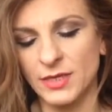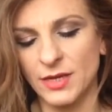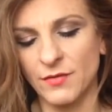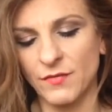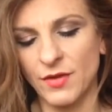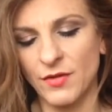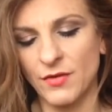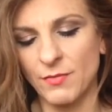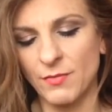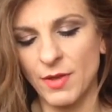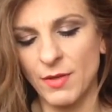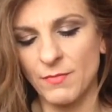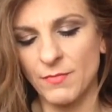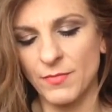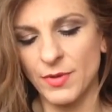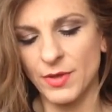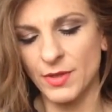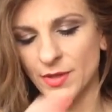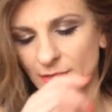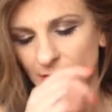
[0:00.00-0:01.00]
and if I
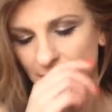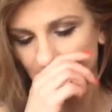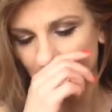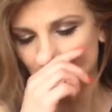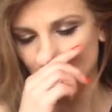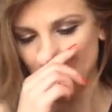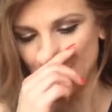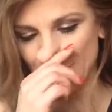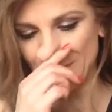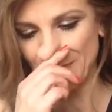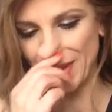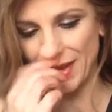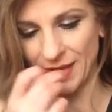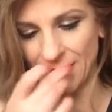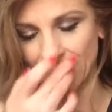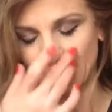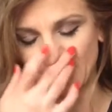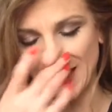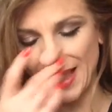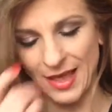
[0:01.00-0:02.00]
remember, this was
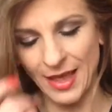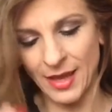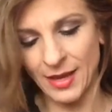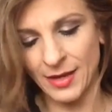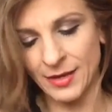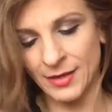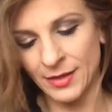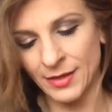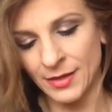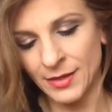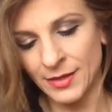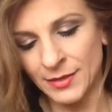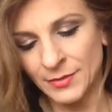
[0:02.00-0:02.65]
made in